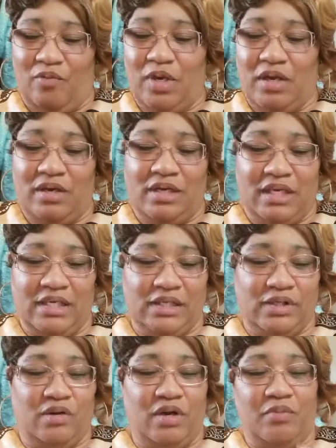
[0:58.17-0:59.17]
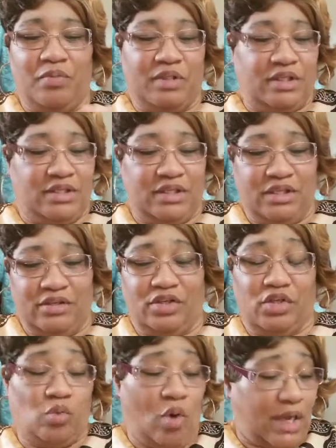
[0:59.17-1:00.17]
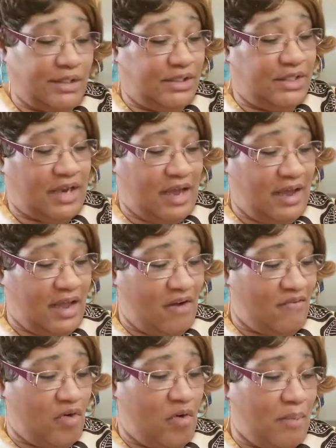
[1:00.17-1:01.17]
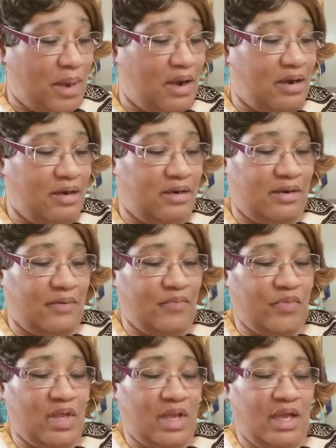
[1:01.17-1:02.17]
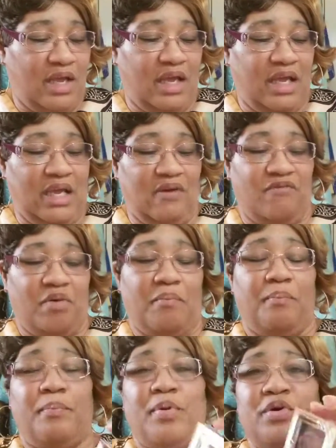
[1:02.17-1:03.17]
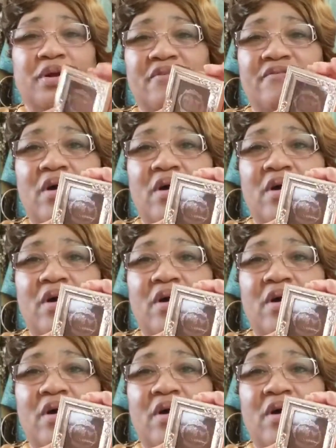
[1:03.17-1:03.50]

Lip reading: We're gonna get started with this here swatch that I have on my hand from Pretty